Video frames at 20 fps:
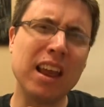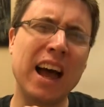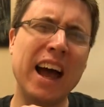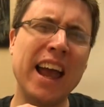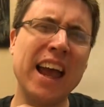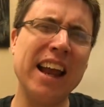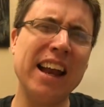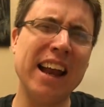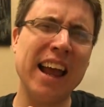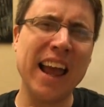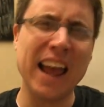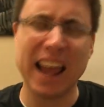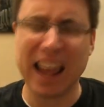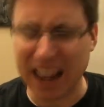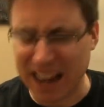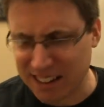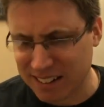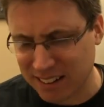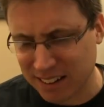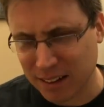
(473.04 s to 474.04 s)
I
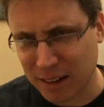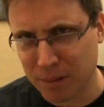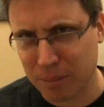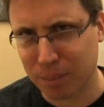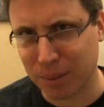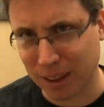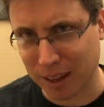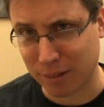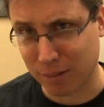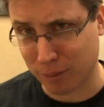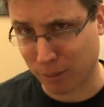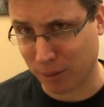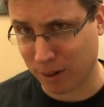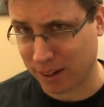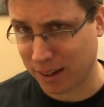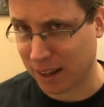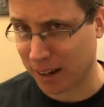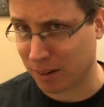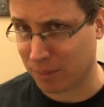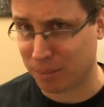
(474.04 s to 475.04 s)
hate playing
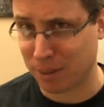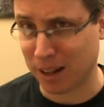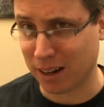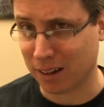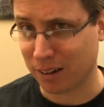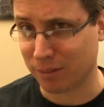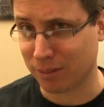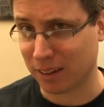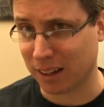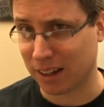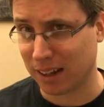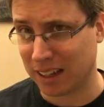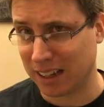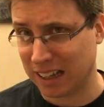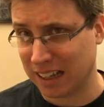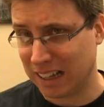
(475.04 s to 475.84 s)
40K competitively.